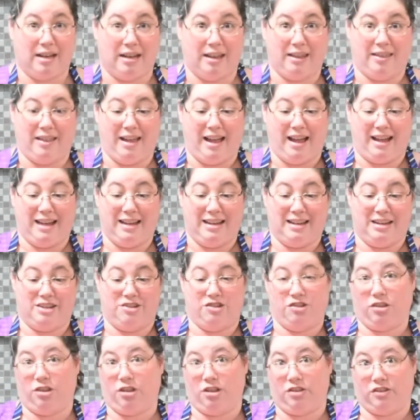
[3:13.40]
And that
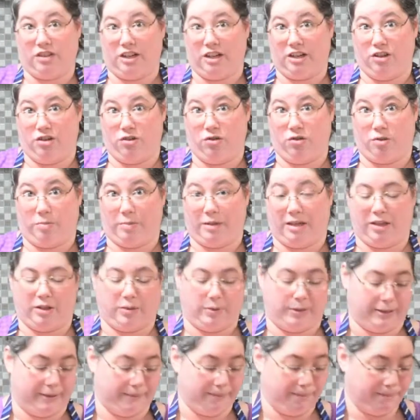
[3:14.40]
is your lasagna noodle, by the
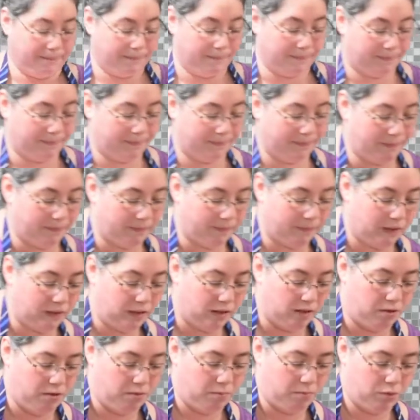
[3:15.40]
way.
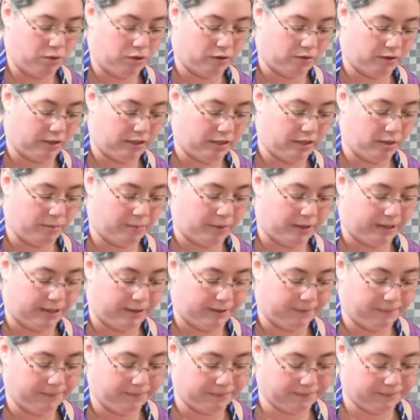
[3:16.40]
Put it right in the pan.